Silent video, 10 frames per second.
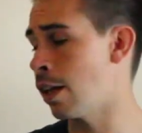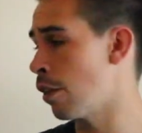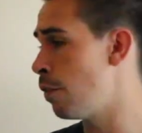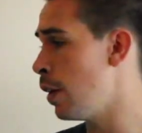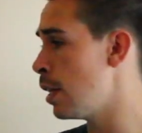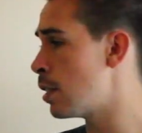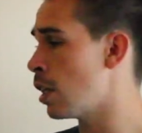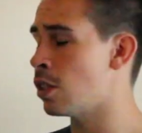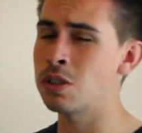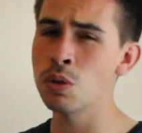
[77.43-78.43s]
Now the fees
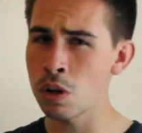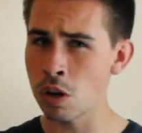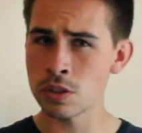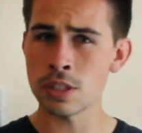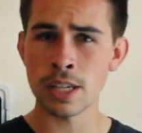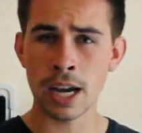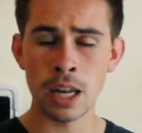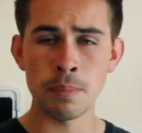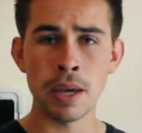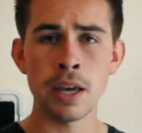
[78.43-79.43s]
still cost a
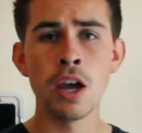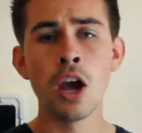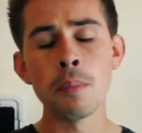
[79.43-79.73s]
tiny bit,